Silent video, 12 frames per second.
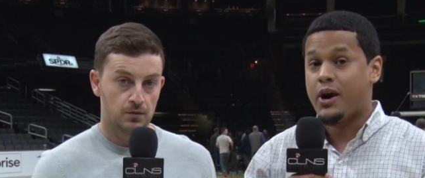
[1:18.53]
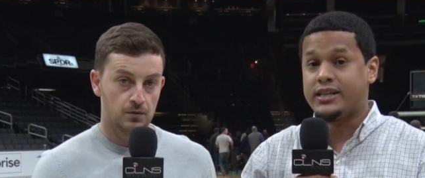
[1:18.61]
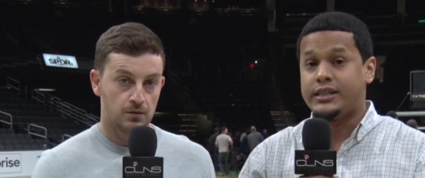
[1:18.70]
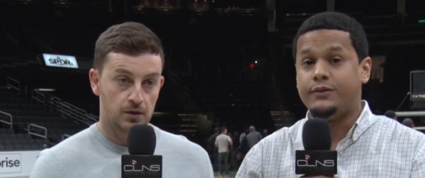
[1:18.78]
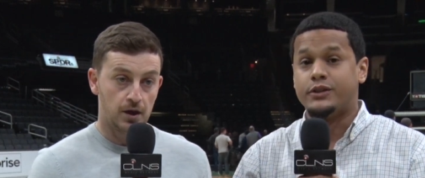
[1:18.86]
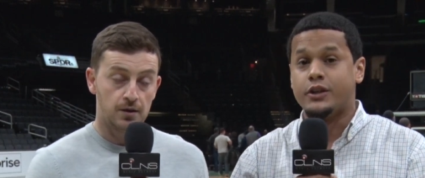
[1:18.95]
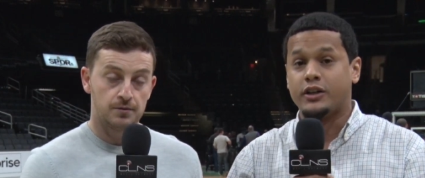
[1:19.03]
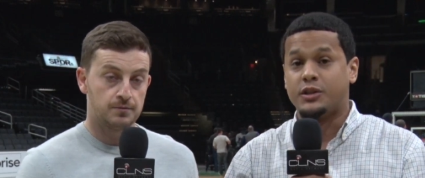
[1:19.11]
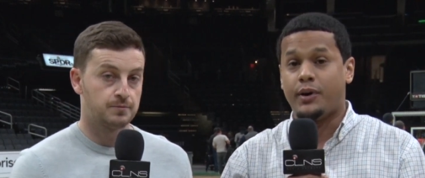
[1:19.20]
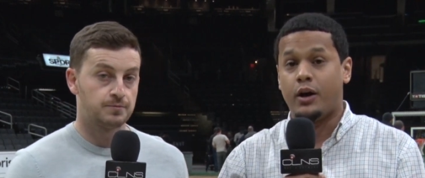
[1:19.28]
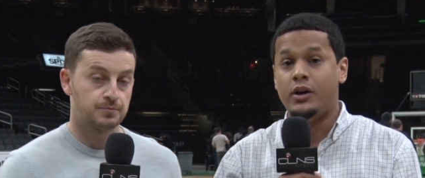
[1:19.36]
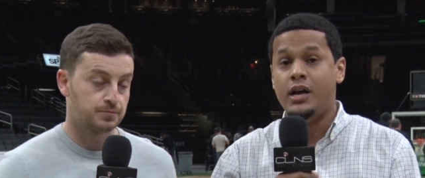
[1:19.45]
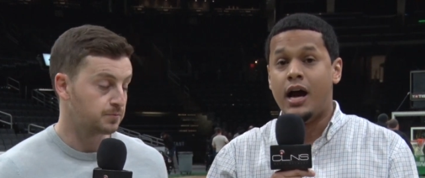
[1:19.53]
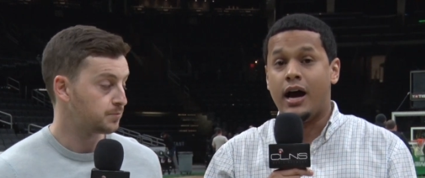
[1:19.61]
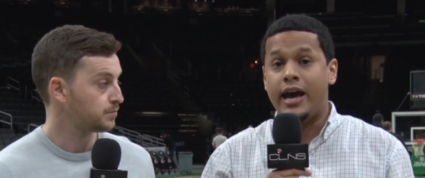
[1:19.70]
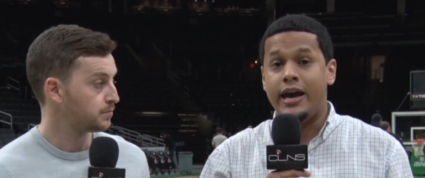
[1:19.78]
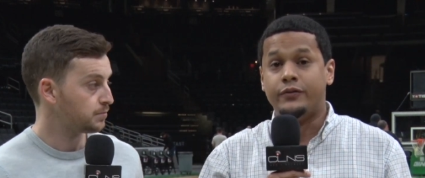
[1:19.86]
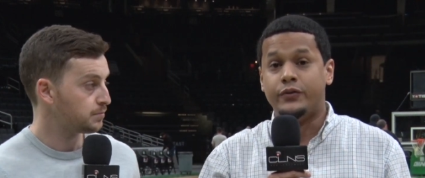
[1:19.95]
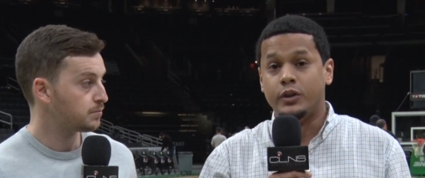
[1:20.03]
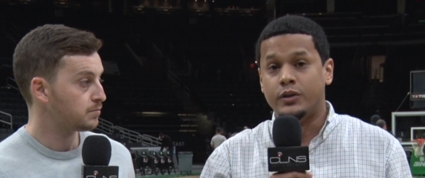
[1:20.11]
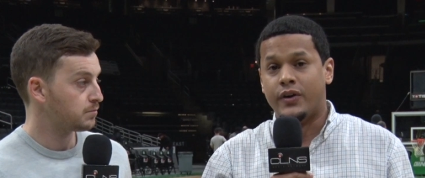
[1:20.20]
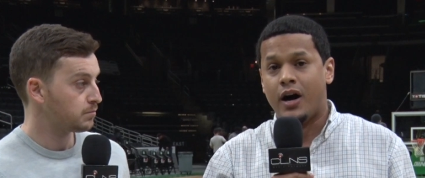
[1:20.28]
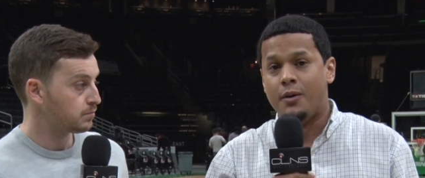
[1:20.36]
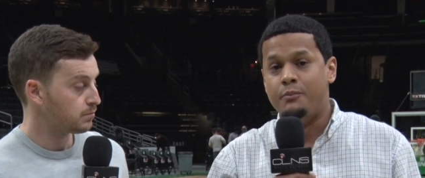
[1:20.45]
Speaker 1: Brad Stevens talked about a
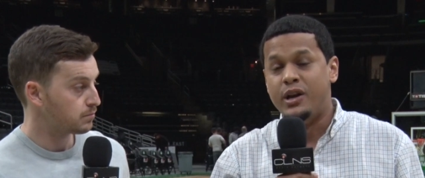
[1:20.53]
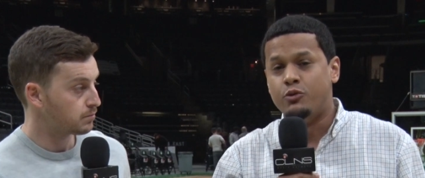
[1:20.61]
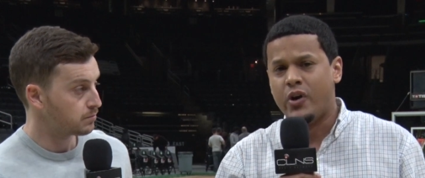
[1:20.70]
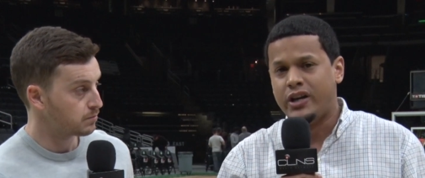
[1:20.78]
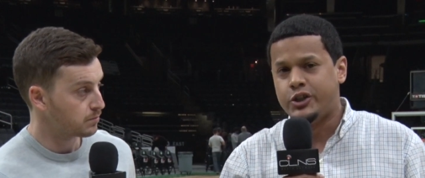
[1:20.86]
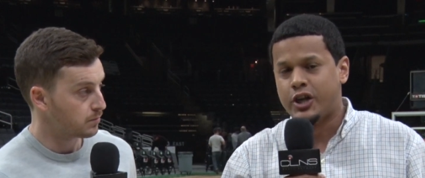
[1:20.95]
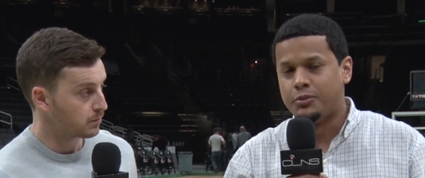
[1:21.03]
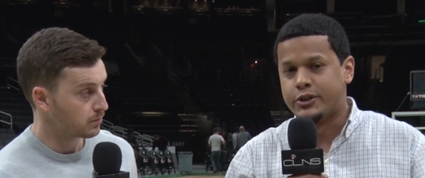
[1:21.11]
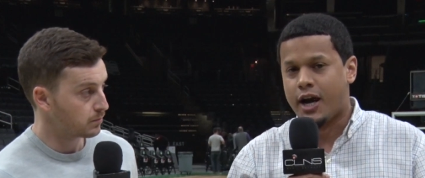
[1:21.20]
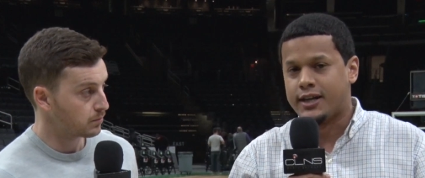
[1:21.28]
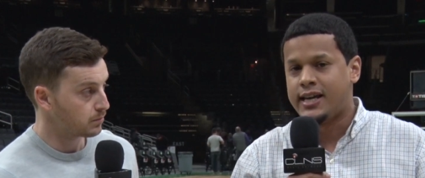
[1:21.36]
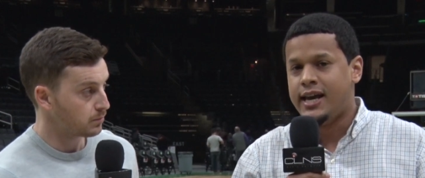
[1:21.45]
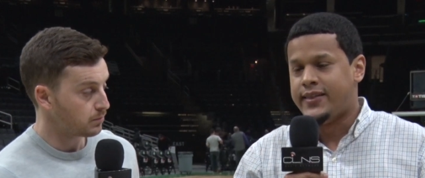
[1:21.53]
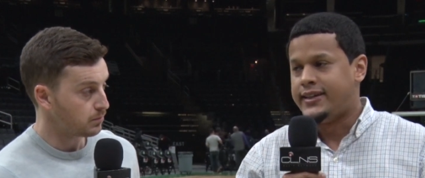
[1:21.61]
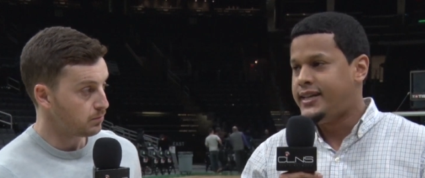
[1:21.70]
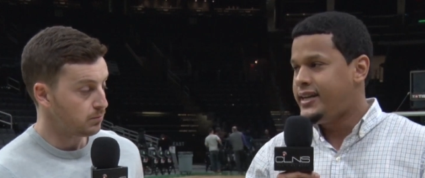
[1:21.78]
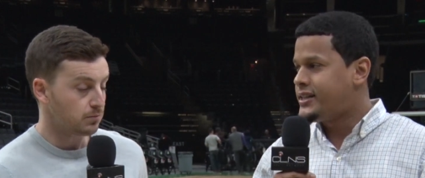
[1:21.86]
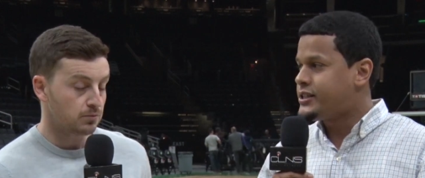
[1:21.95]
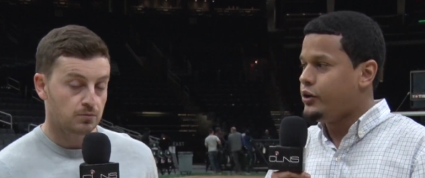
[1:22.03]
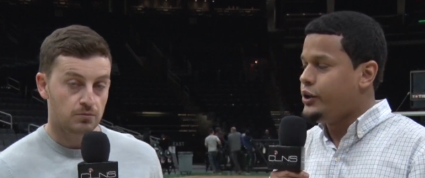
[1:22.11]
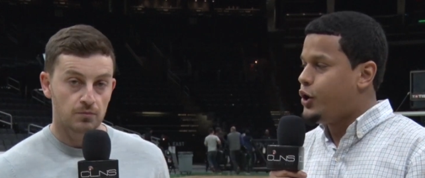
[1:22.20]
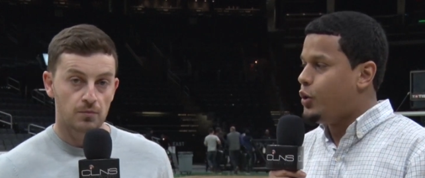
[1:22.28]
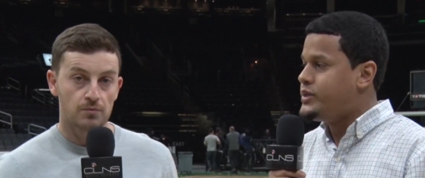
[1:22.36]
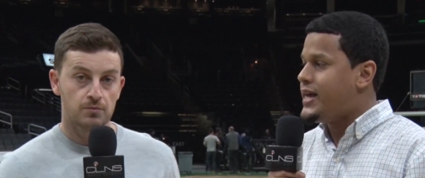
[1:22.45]
handful of mid-range jump shots that didn't
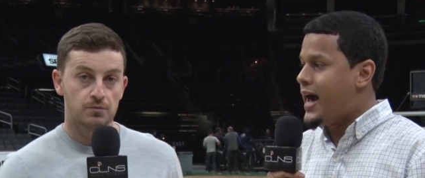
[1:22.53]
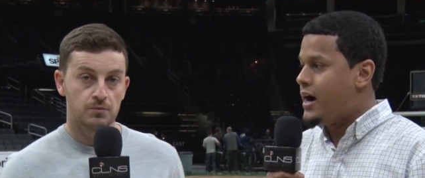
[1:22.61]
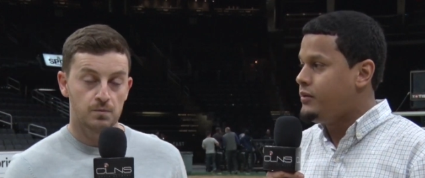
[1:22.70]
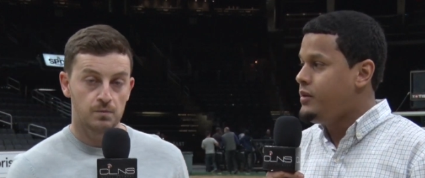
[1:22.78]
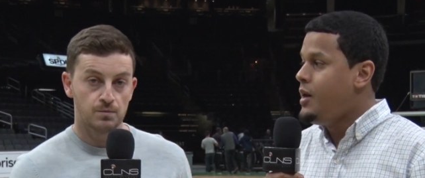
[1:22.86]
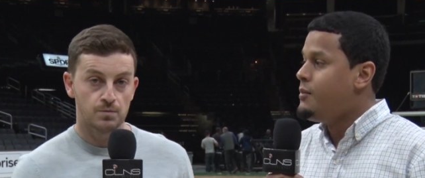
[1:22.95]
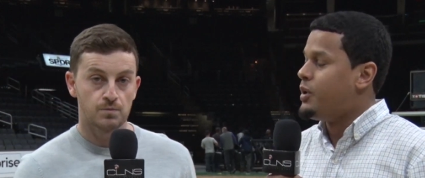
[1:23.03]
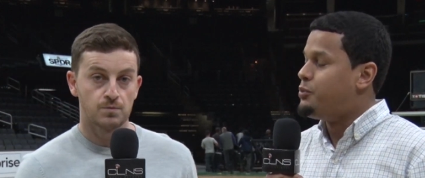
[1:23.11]
necessarily go down,